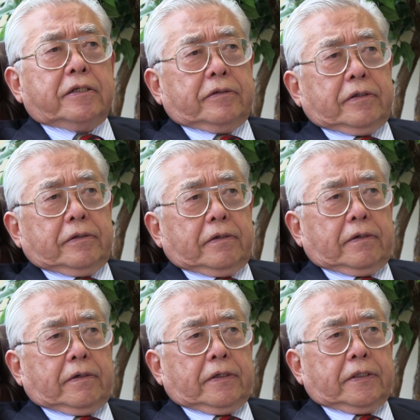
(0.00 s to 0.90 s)
to
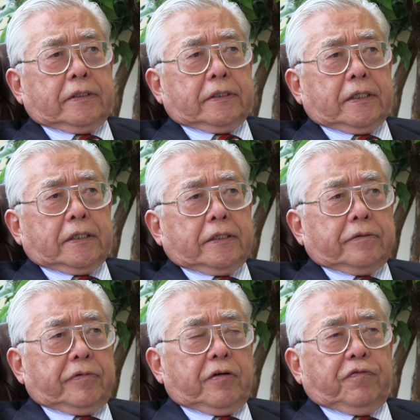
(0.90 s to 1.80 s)
the
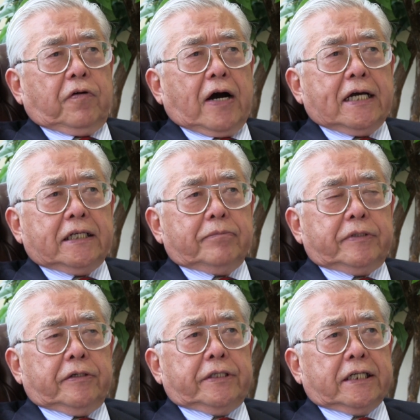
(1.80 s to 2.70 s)
3-4
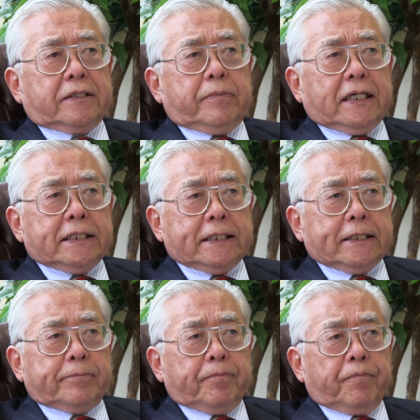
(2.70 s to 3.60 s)
items you just
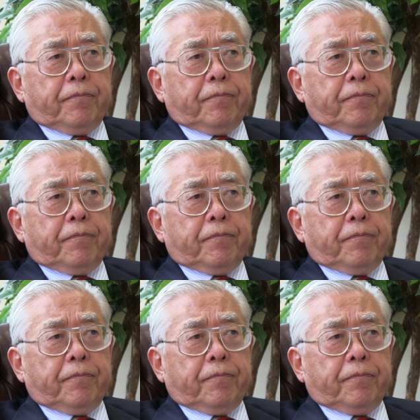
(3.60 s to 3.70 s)
mentioned,